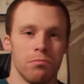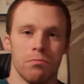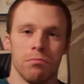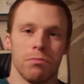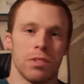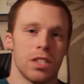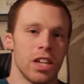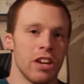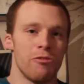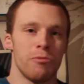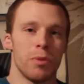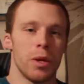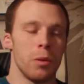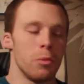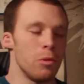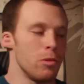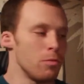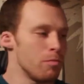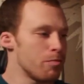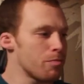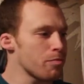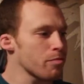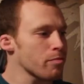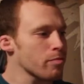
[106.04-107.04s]
save
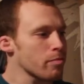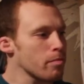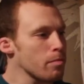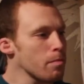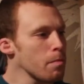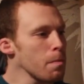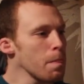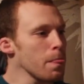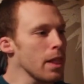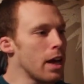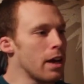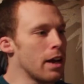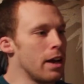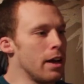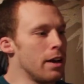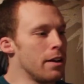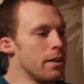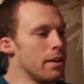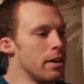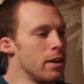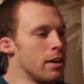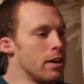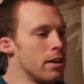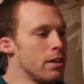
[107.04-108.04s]
people.
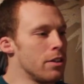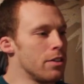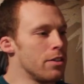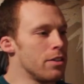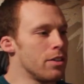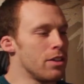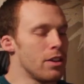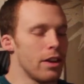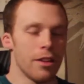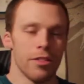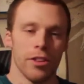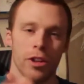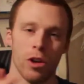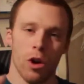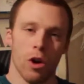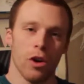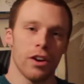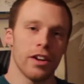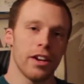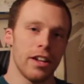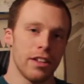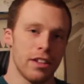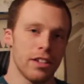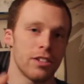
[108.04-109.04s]
And
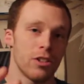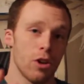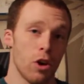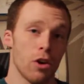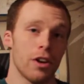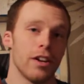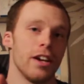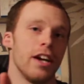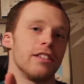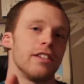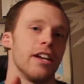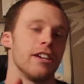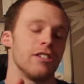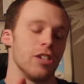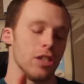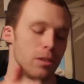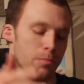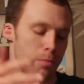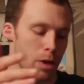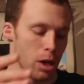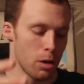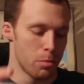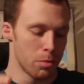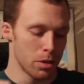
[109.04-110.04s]
this organisation's
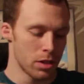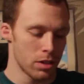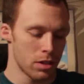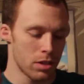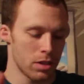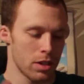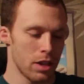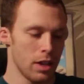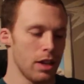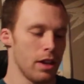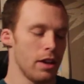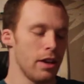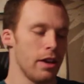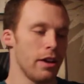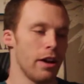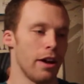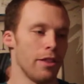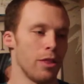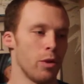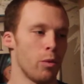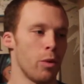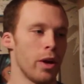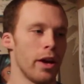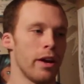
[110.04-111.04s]
purpose
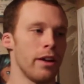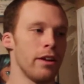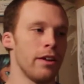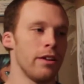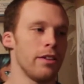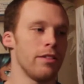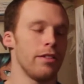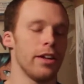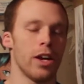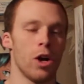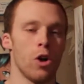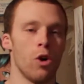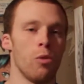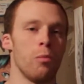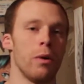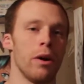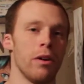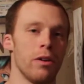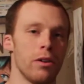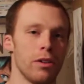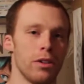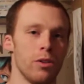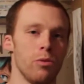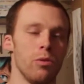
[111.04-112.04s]
and the way they go
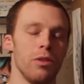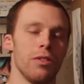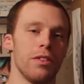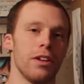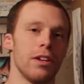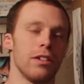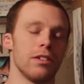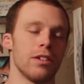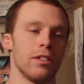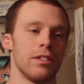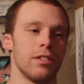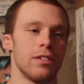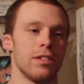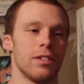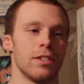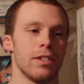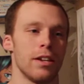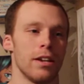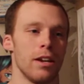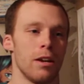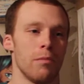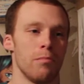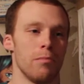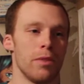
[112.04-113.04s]
about doing things
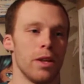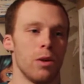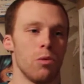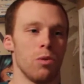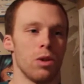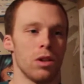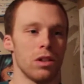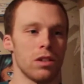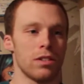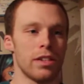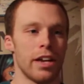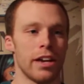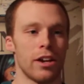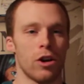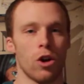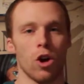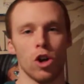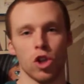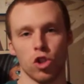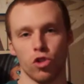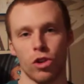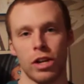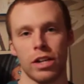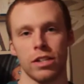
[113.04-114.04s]
is they will take
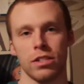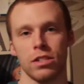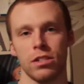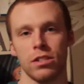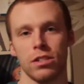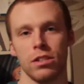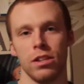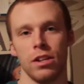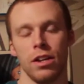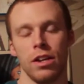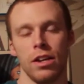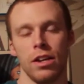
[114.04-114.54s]
contracts.